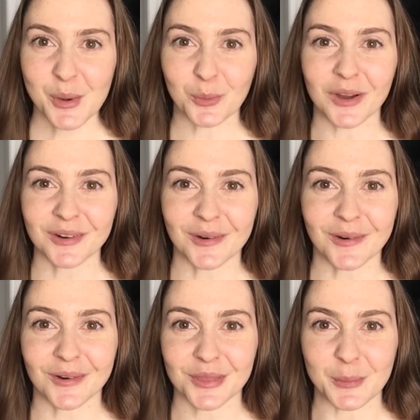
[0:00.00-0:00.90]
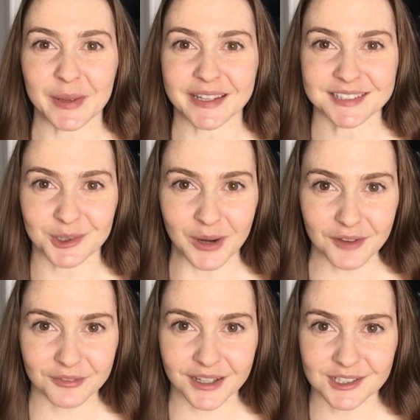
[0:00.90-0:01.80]
What are the best
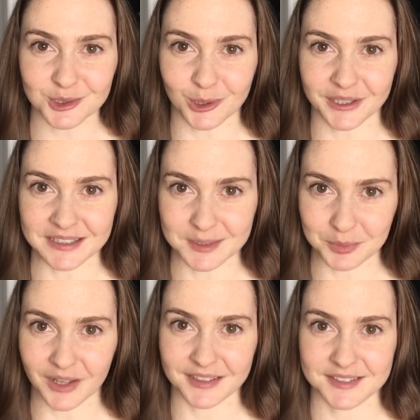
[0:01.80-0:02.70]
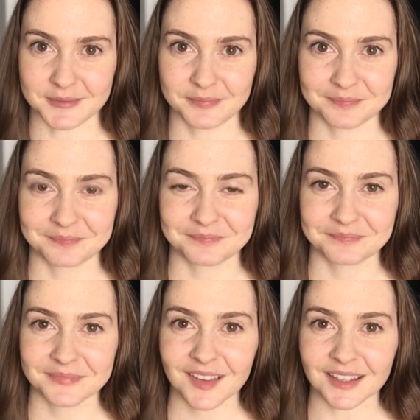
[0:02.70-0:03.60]
graphite drawing supplies?
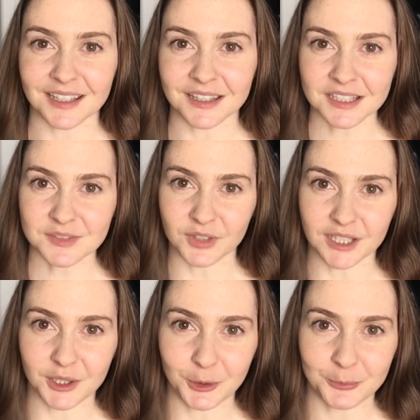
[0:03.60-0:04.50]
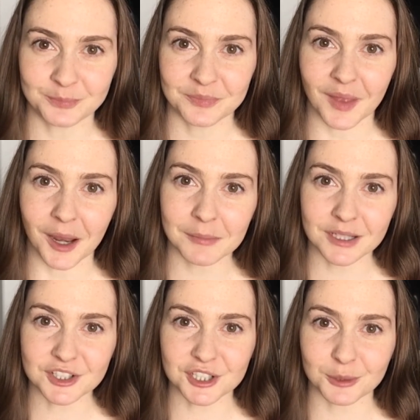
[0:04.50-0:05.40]
In this video, I'm going
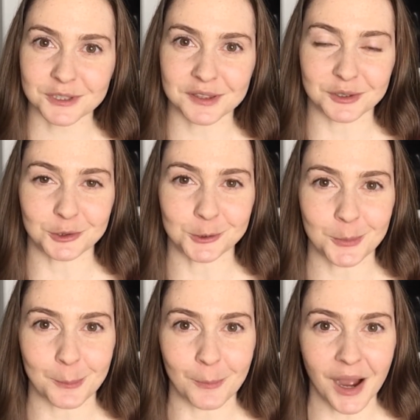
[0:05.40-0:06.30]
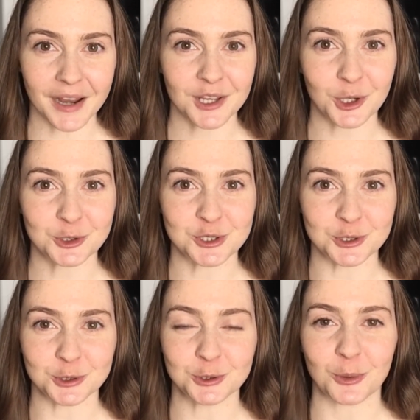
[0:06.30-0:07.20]
to share with you my
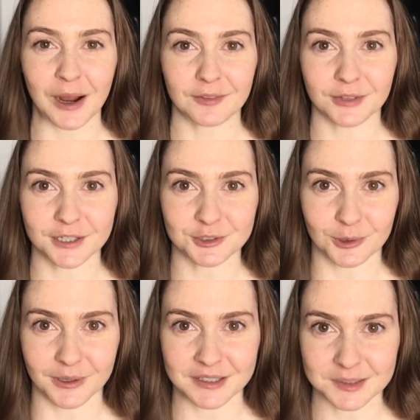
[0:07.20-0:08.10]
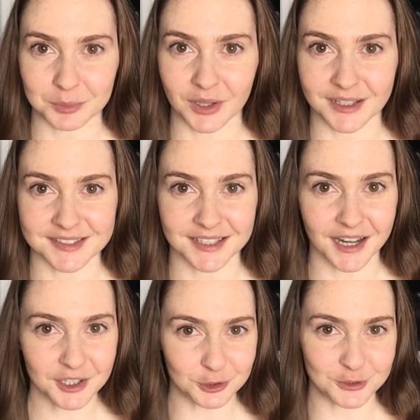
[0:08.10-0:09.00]
go-to graphite drawing supplies that
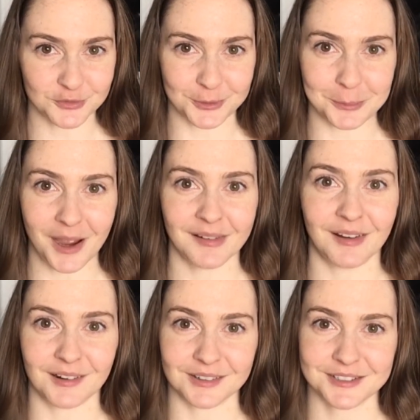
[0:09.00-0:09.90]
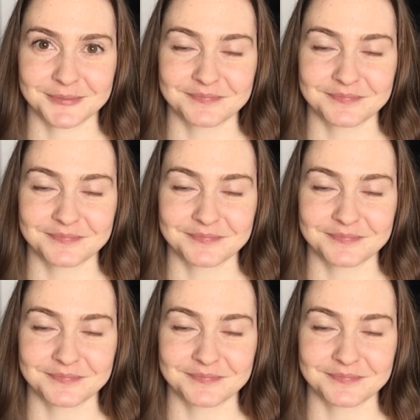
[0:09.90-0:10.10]
I use for my art.